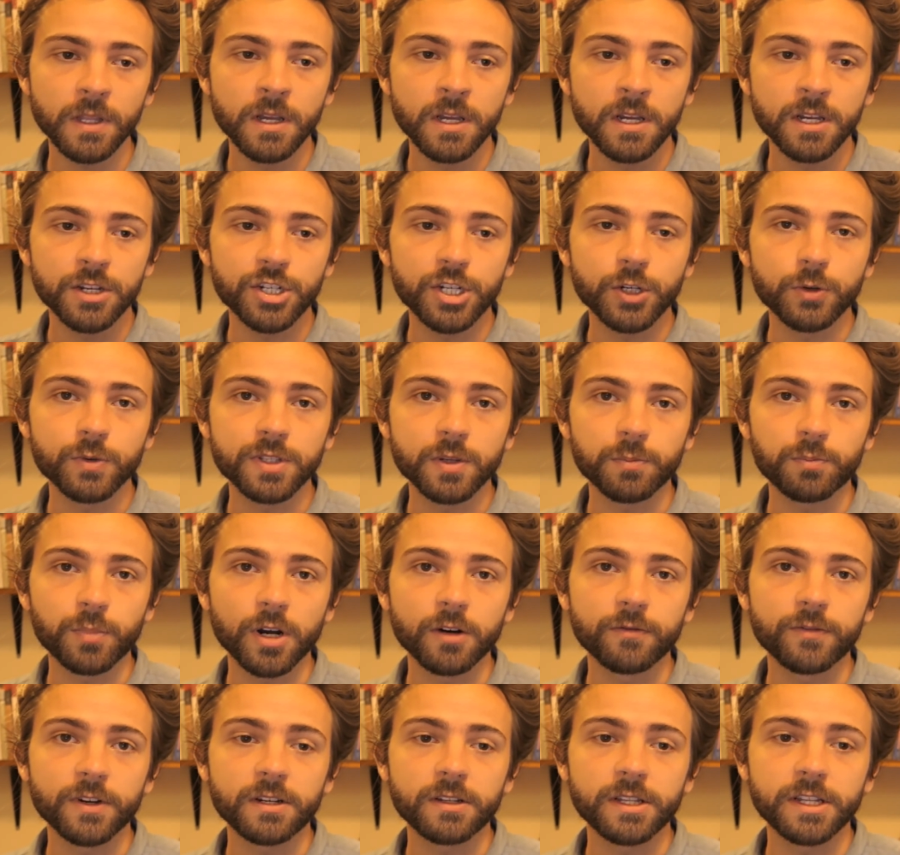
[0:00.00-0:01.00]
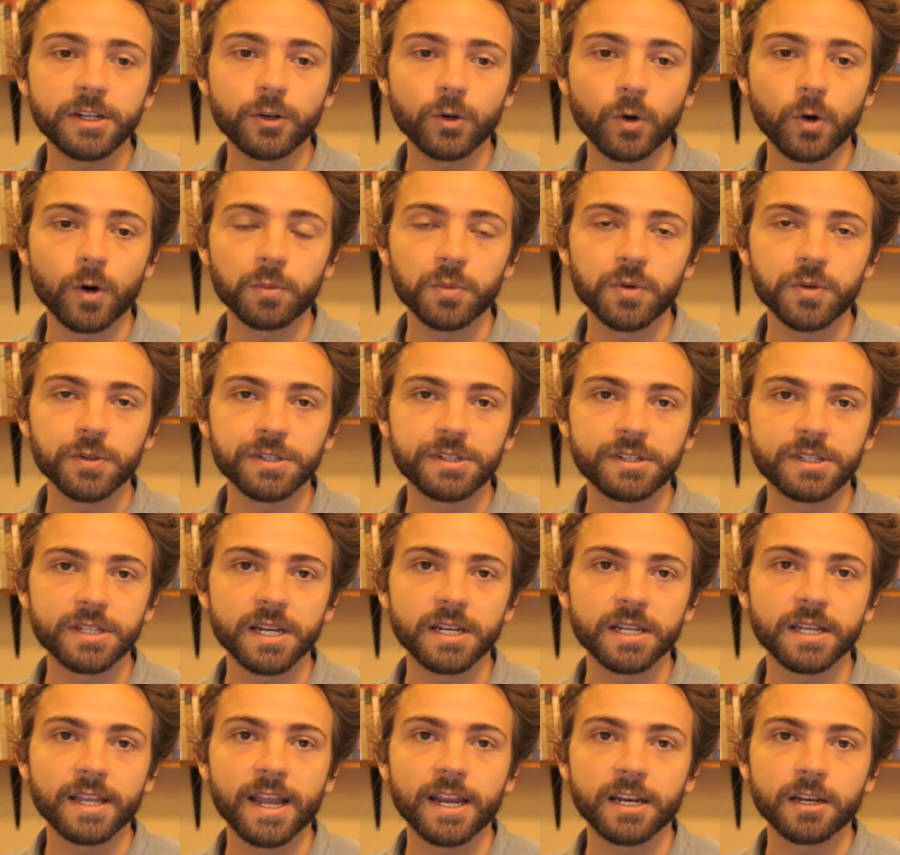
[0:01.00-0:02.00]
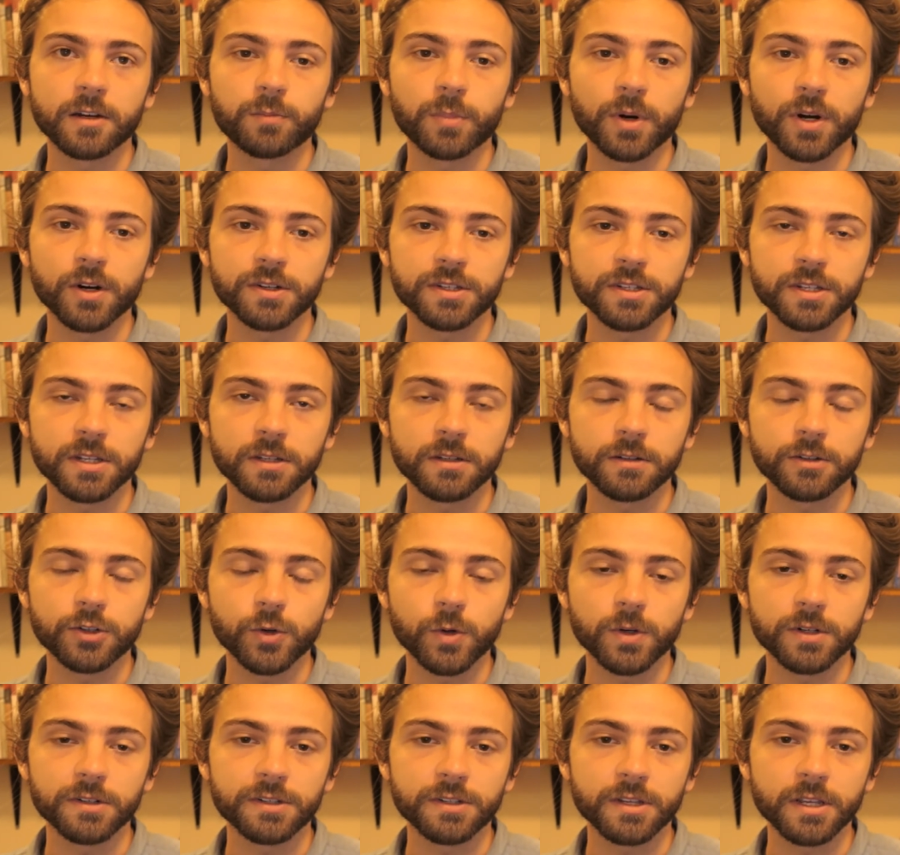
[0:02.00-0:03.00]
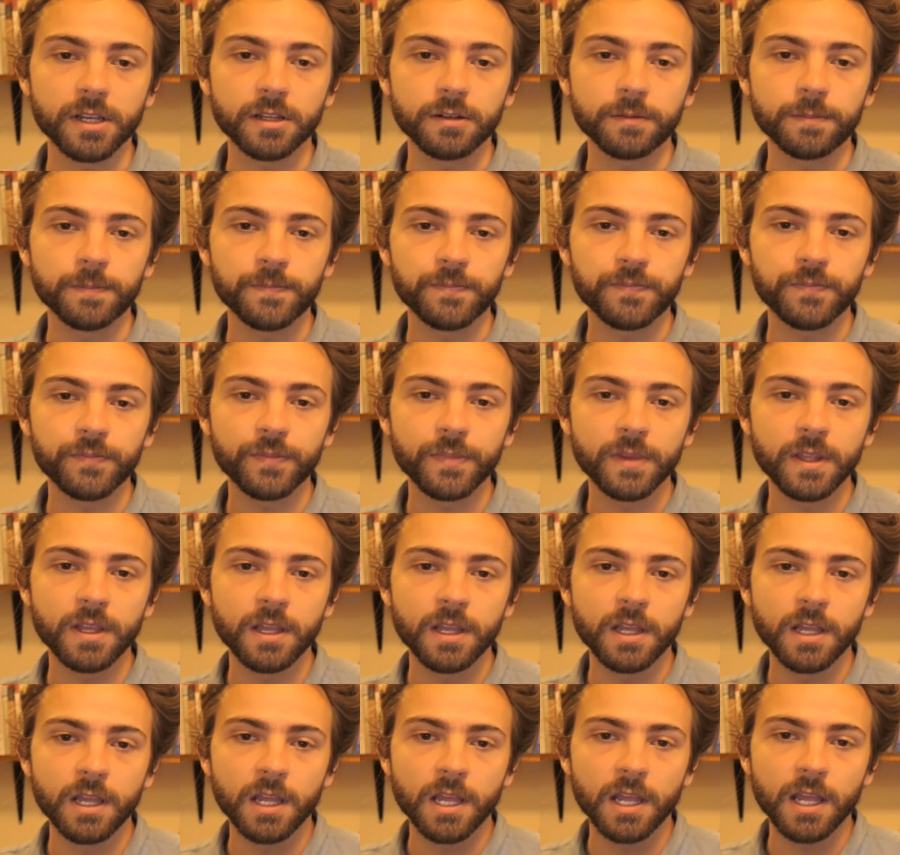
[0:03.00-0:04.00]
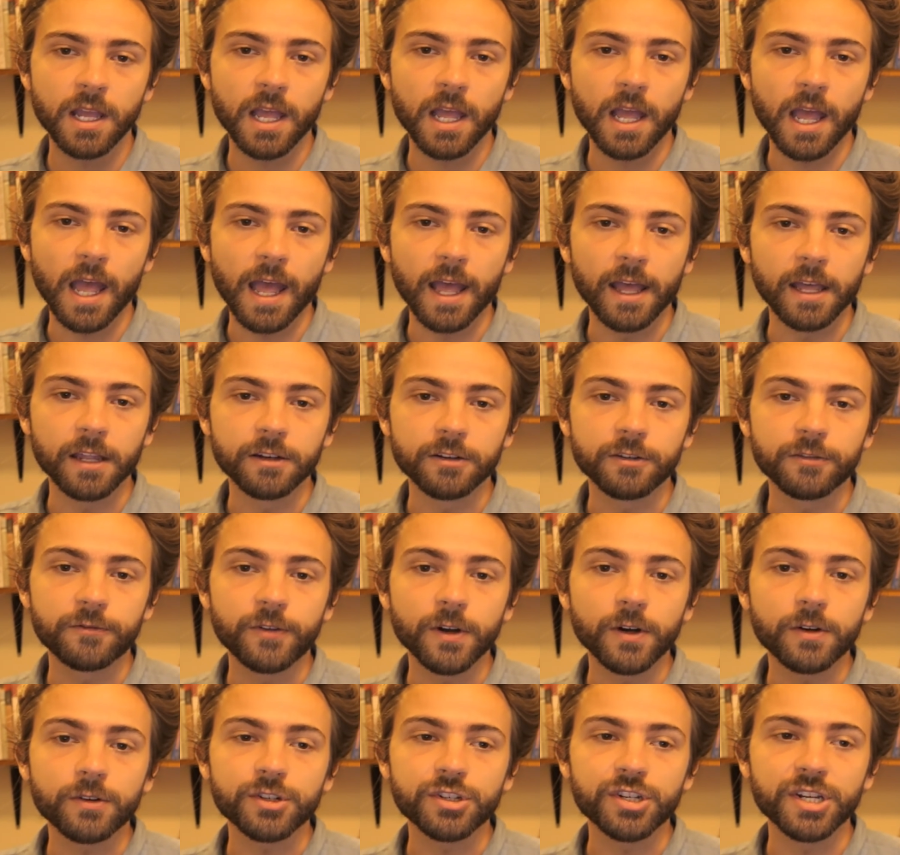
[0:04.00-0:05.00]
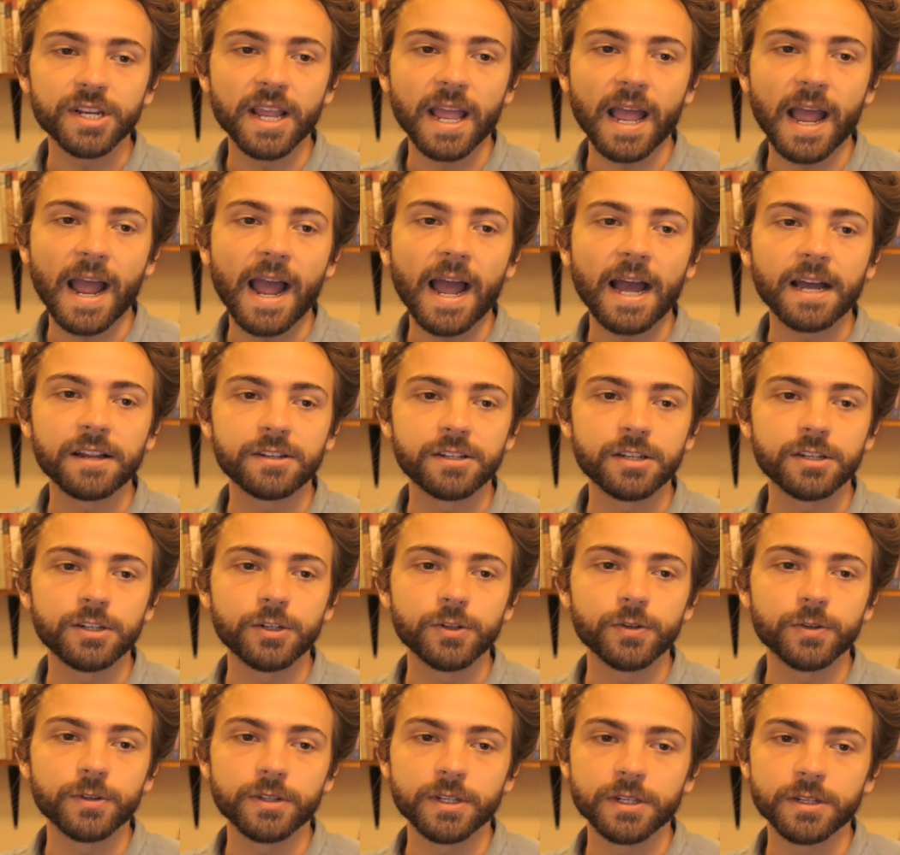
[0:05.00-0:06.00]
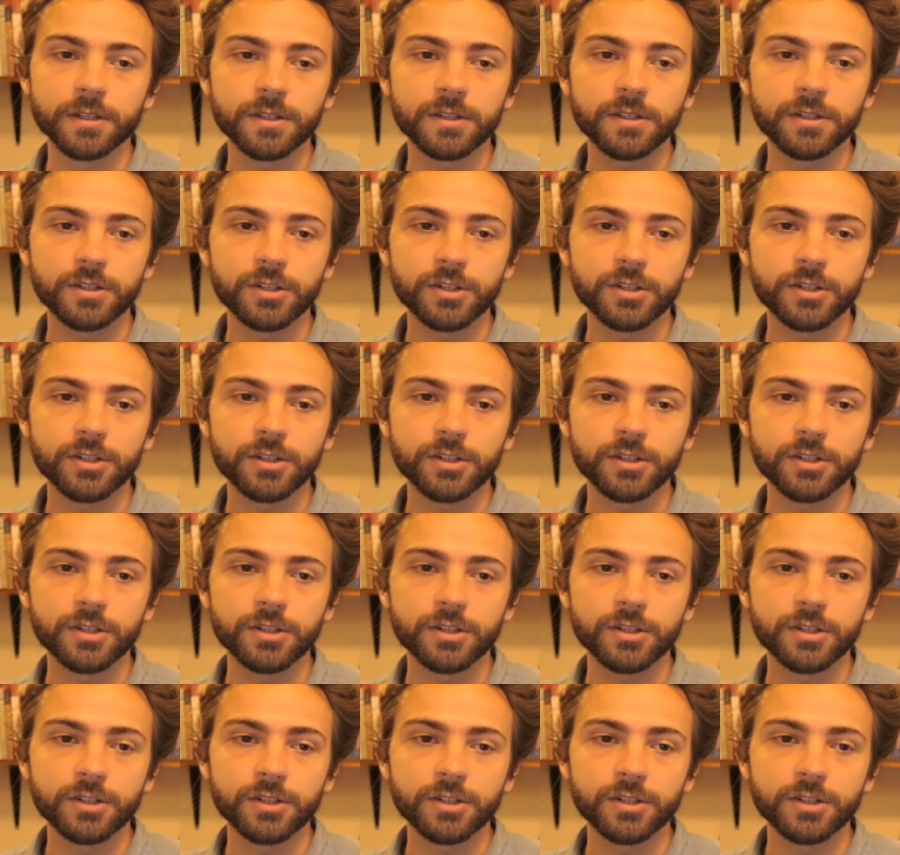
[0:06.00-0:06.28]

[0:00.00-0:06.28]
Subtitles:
She was a perfectly normal, dedicated person, George said, and felt she had to do this,